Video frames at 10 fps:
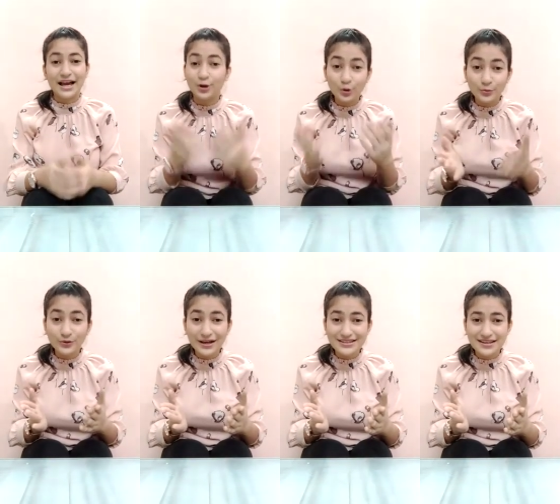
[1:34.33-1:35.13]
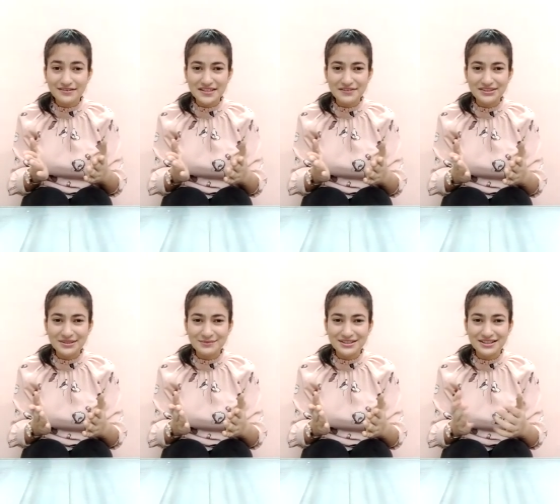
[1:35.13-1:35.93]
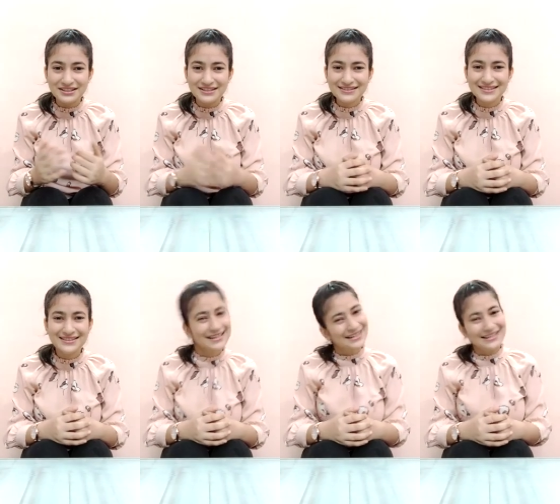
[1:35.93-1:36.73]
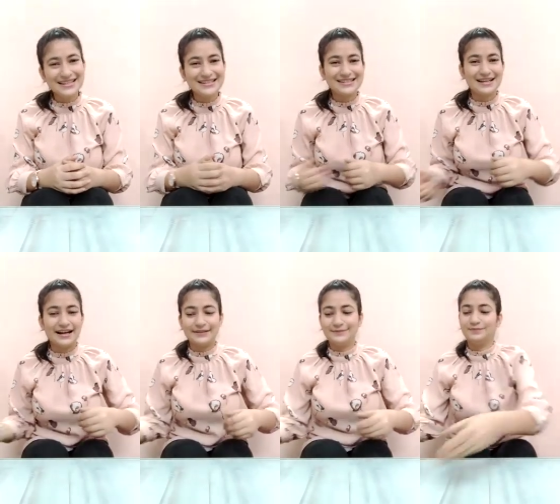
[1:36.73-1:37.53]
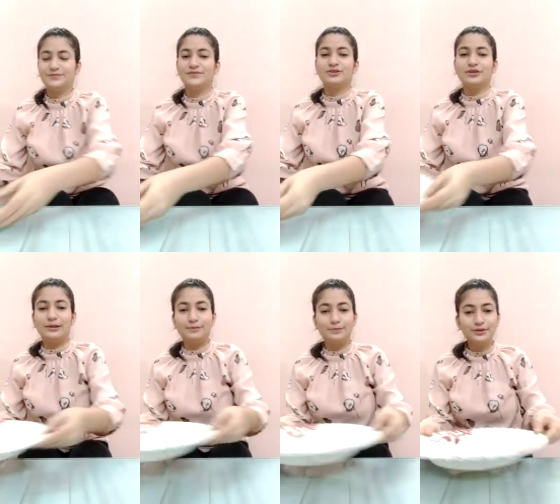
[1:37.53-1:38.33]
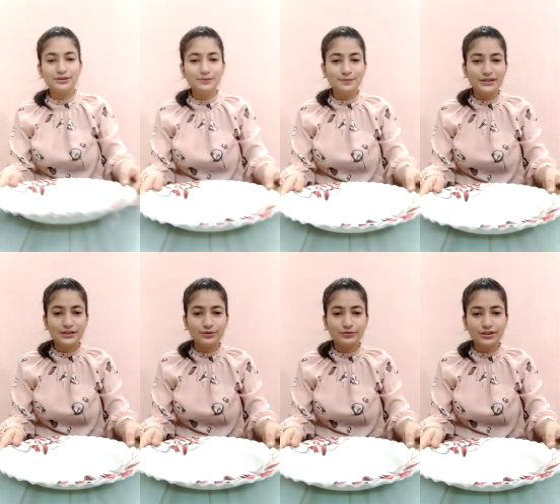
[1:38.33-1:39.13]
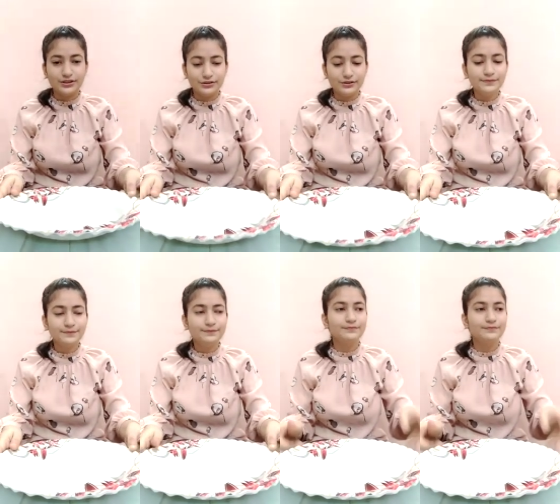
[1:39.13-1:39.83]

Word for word: I hope you guys are ready with the materials. Let's start. So I'll put the plate over here